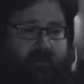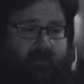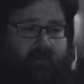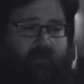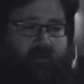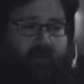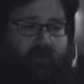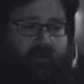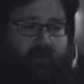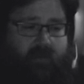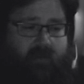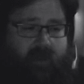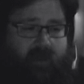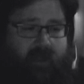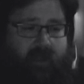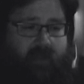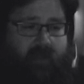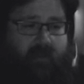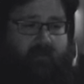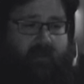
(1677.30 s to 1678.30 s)
we're
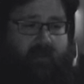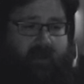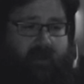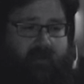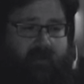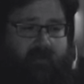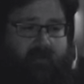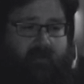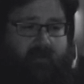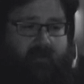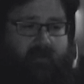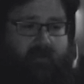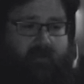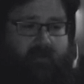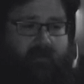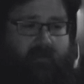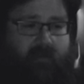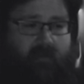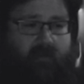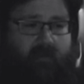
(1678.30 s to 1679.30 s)
talking about
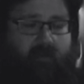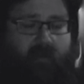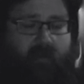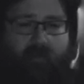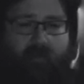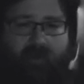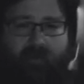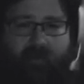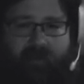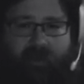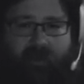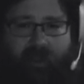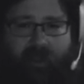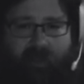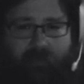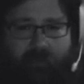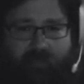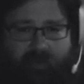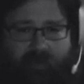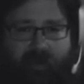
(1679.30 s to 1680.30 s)

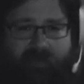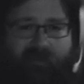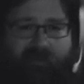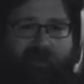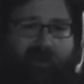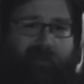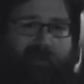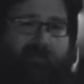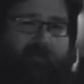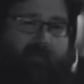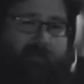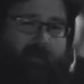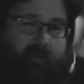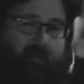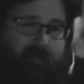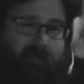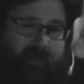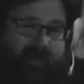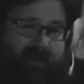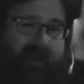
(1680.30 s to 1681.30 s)

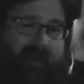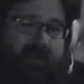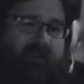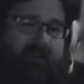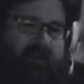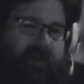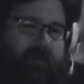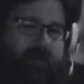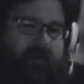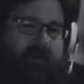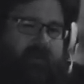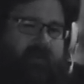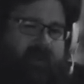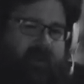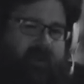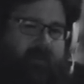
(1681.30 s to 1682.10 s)
potentially moving a